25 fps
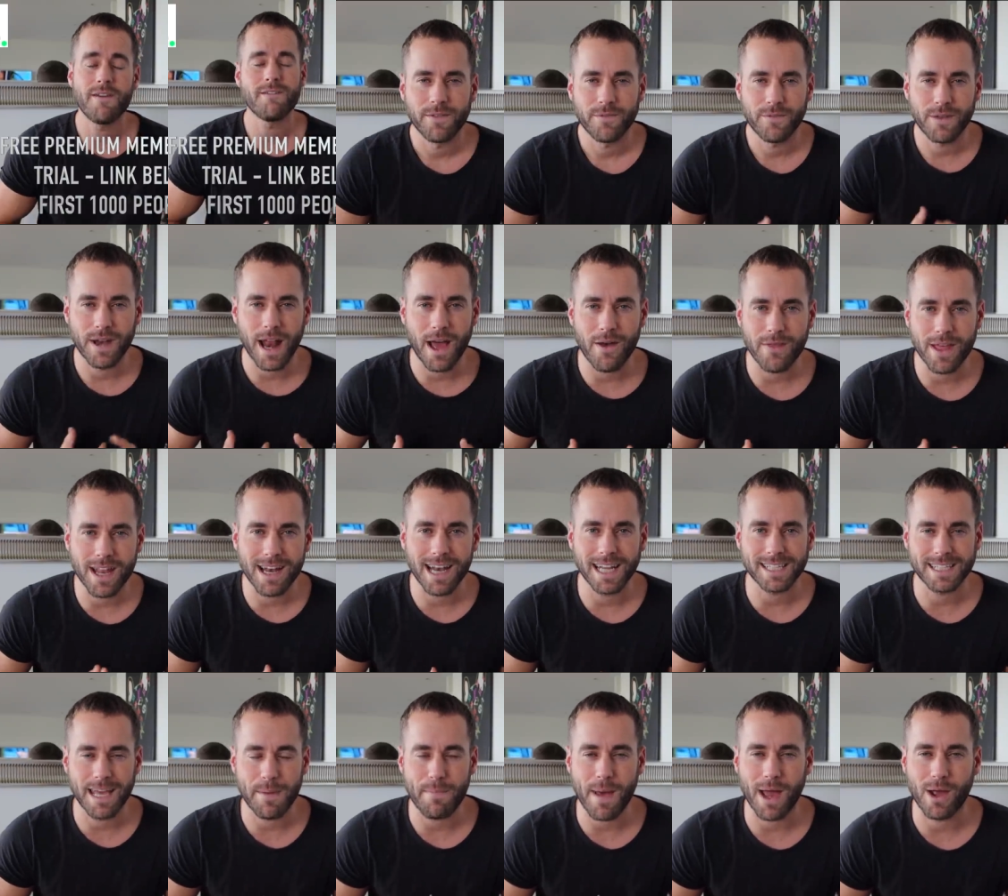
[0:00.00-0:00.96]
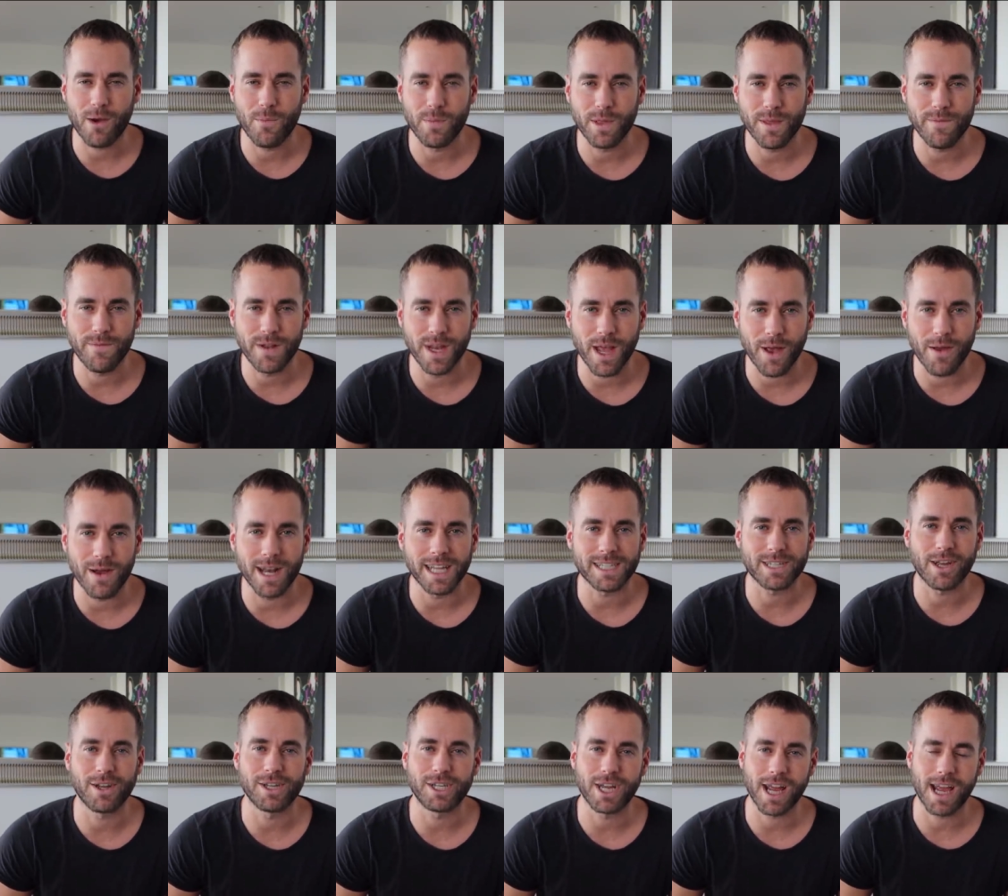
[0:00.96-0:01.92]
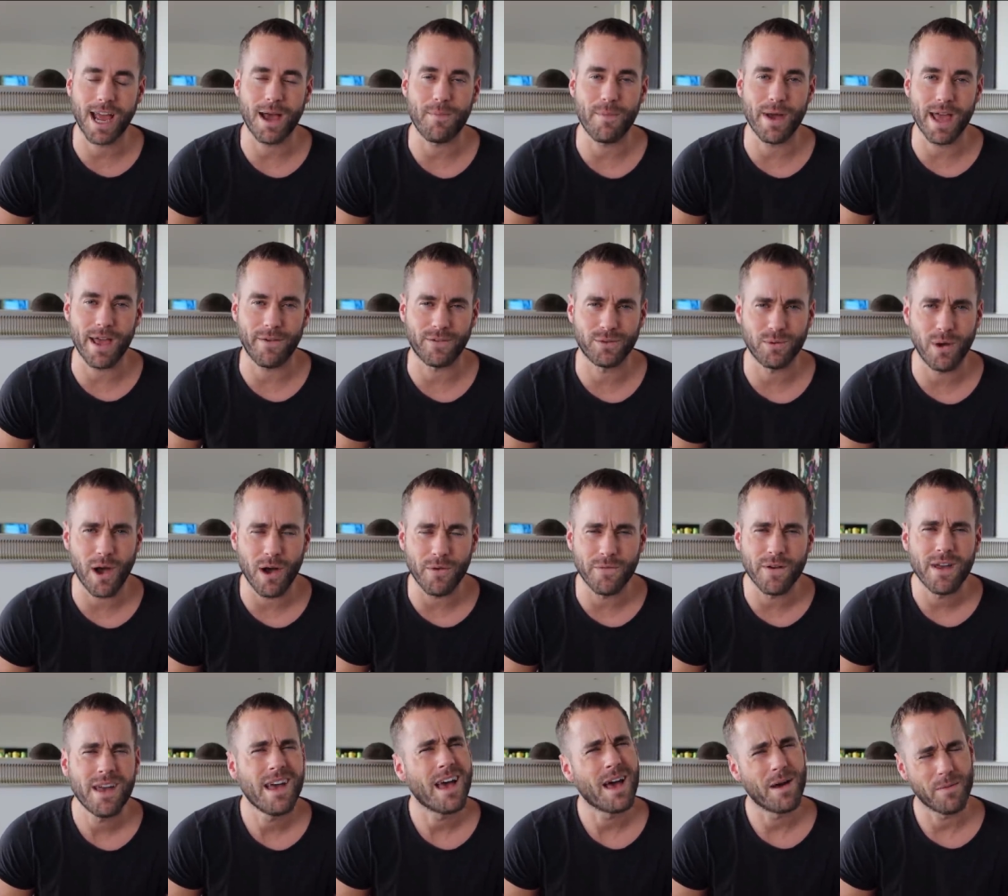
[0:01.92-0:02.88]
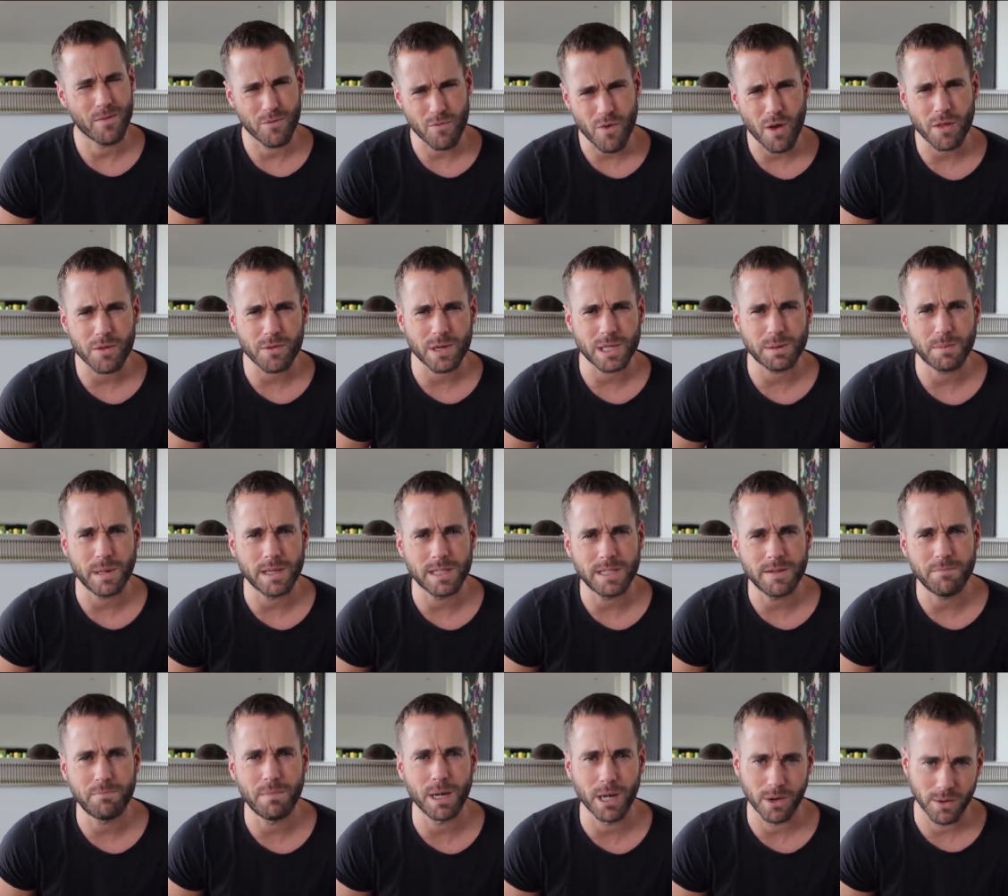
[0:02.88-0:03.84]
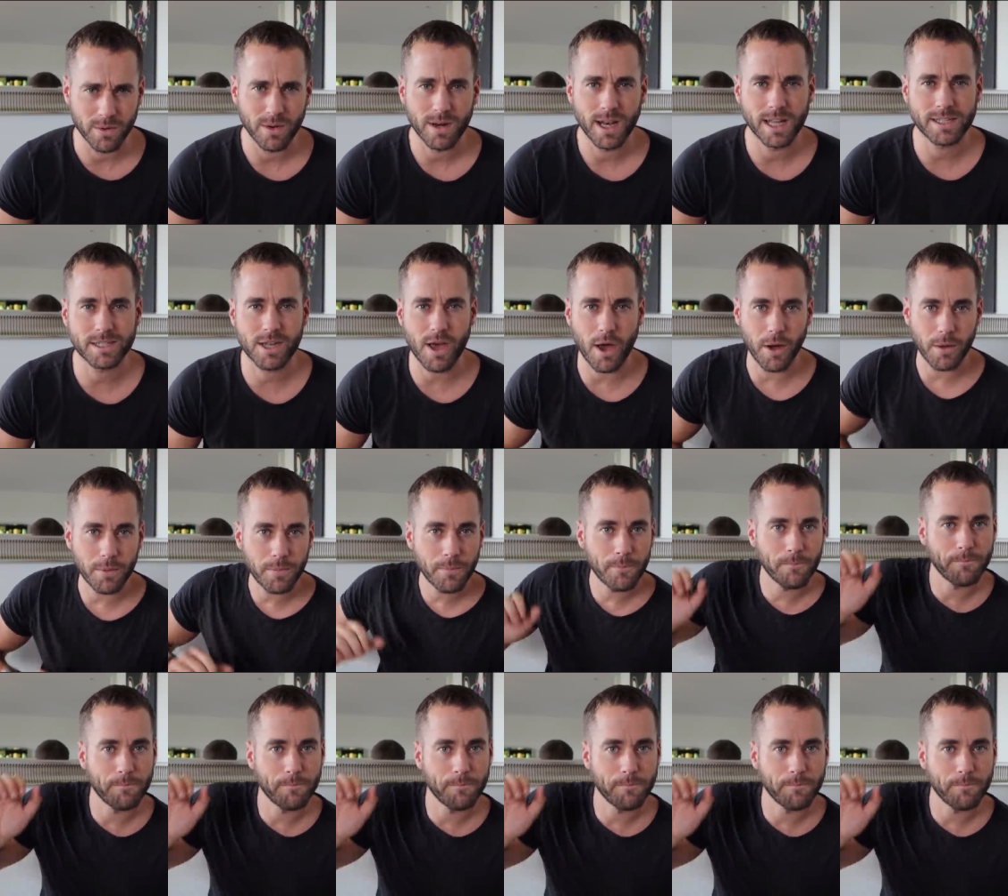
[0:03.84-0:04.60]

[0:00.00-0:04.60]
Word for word: For now then, let's get back on with the video and let's go and check out my F12 and a rather expensive bill. Let's go.